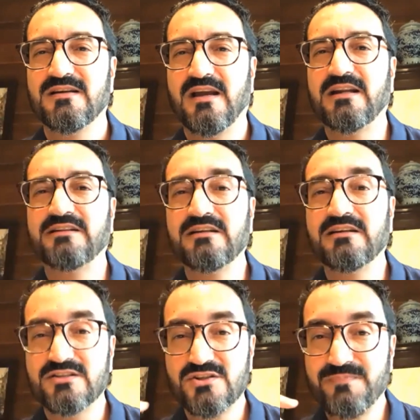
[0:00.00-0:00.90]
And I think
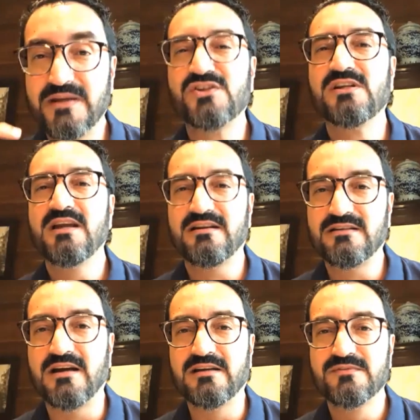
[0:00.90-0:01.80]
especially at
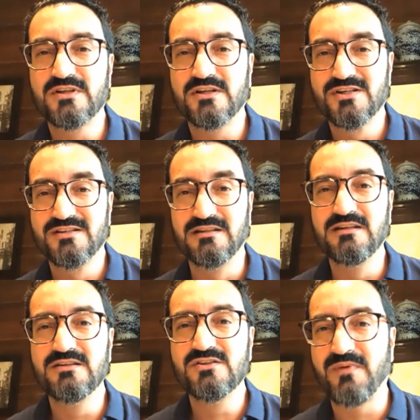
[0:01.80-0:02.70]
times such as
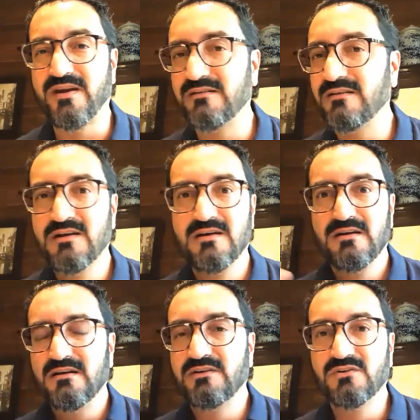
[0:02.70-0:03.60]
these, when
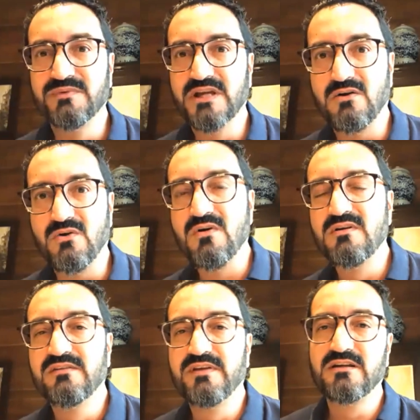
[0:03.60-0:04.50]
we are all
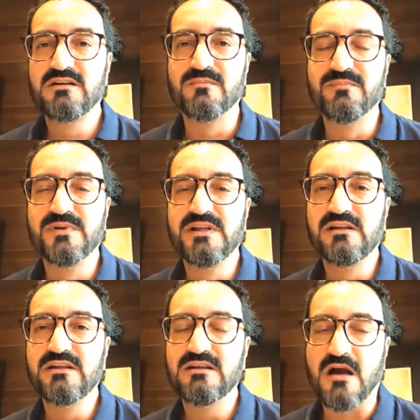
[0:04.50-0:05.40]
living
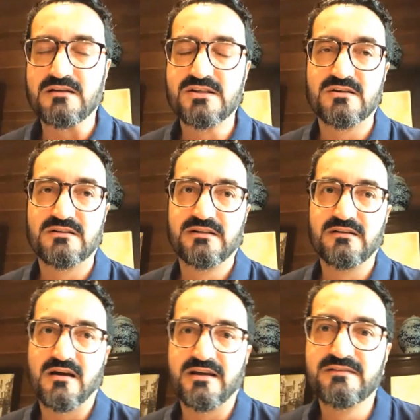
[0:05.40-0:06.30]
completely uncertain
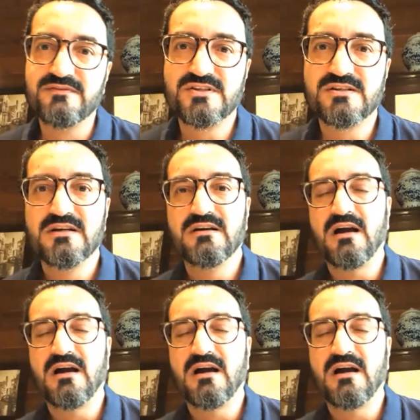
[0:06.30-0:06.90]
lives,